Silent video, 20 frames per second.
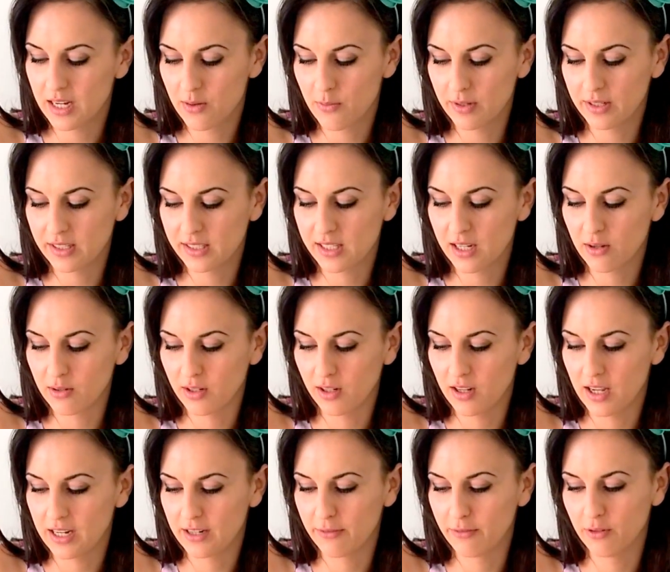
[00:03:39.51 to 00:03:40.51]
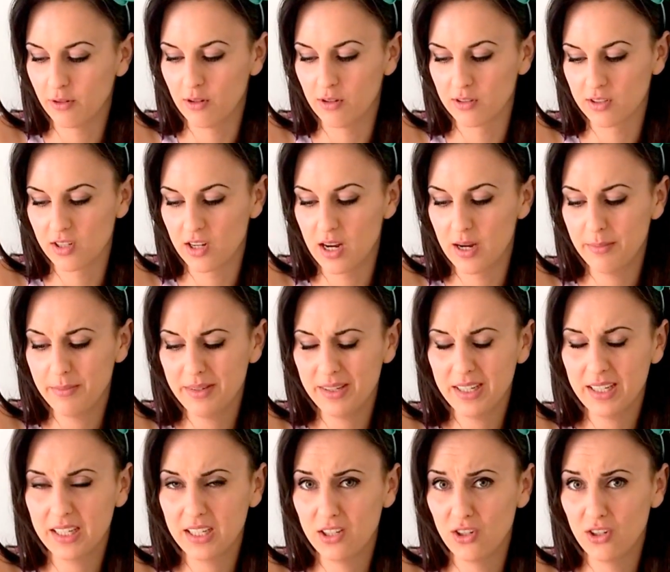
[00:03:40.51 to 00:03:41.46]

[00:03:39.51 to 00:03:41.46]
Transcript: anyone that's held a lighter for a long time